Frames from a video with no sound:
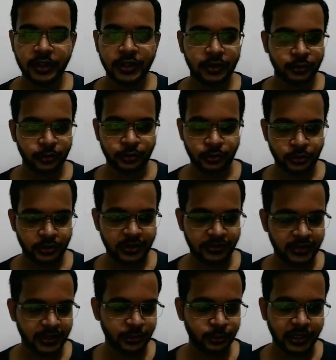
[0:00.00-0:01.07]
So
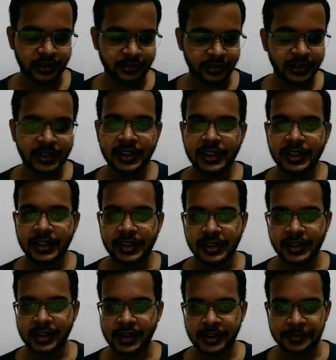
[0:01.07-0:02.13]
definitely do that
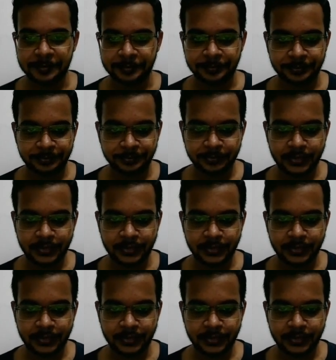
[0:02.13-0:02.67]
one.